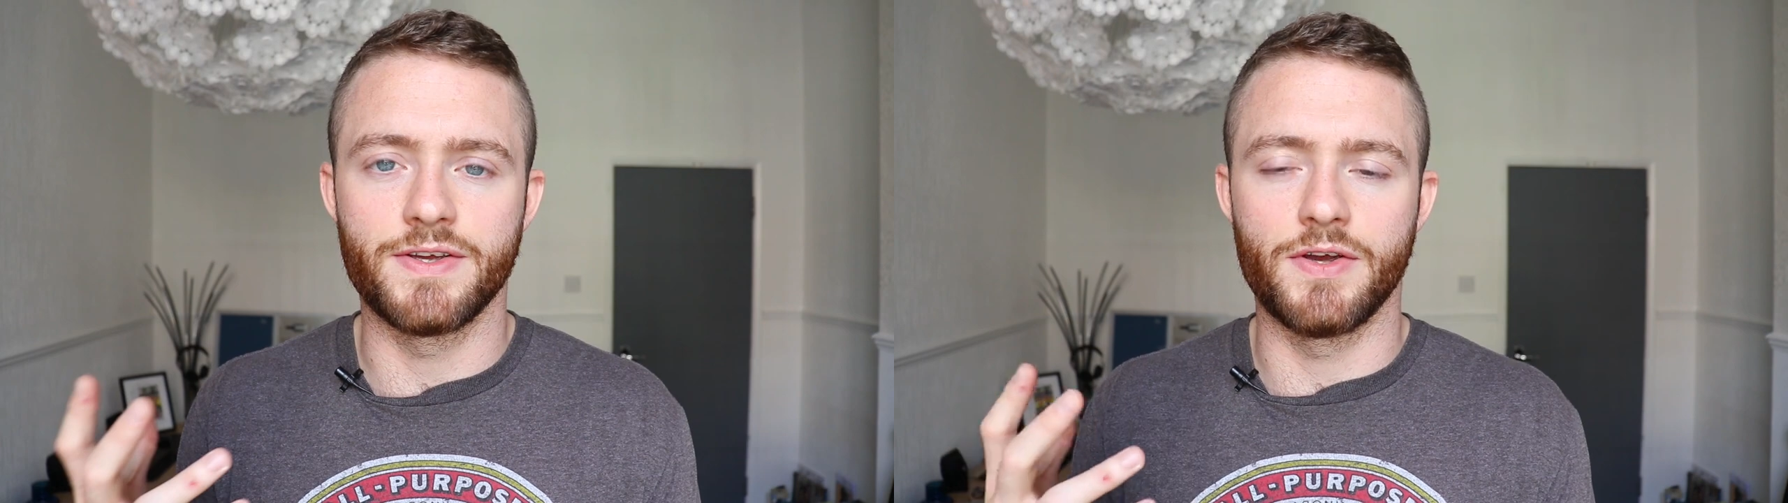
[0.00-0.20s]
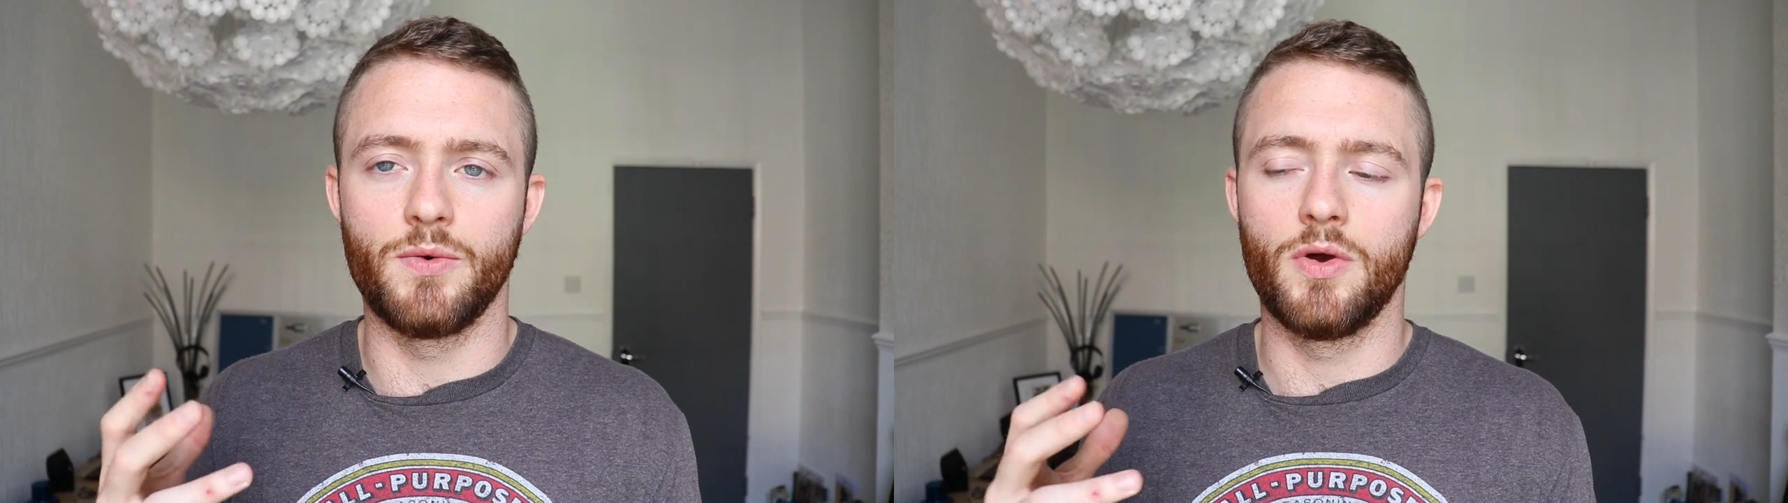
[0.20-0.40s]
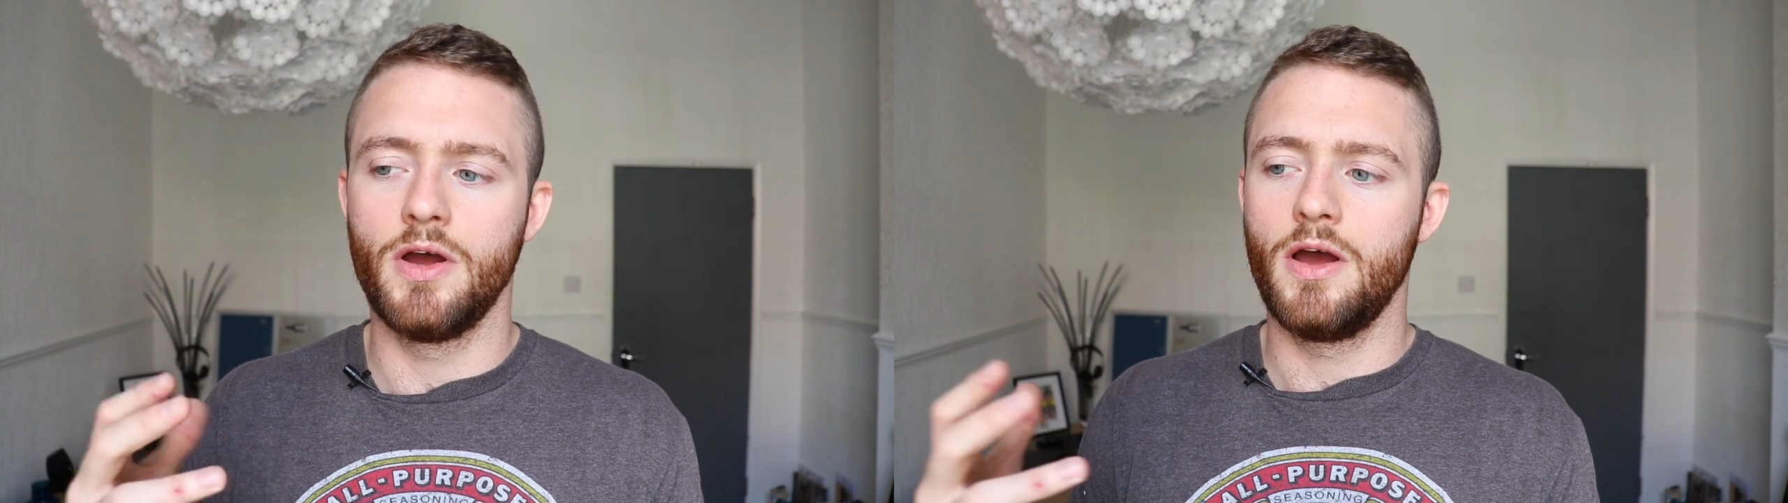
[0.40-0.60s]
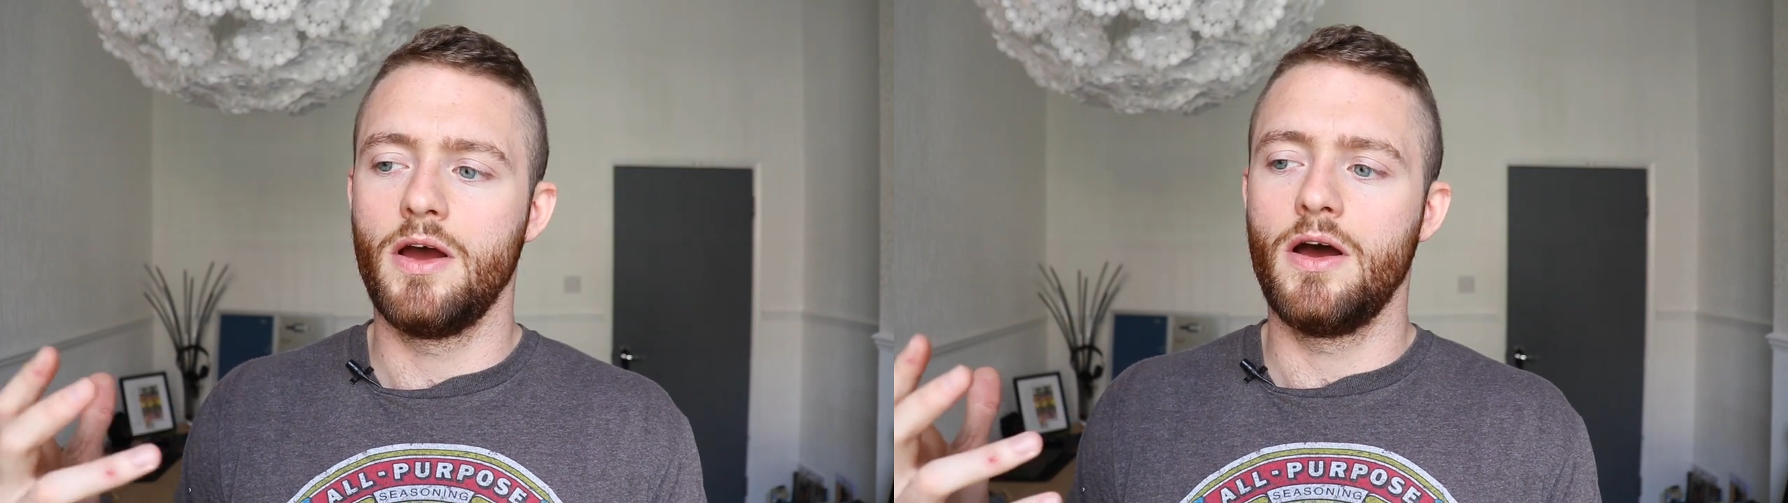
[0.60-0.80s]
to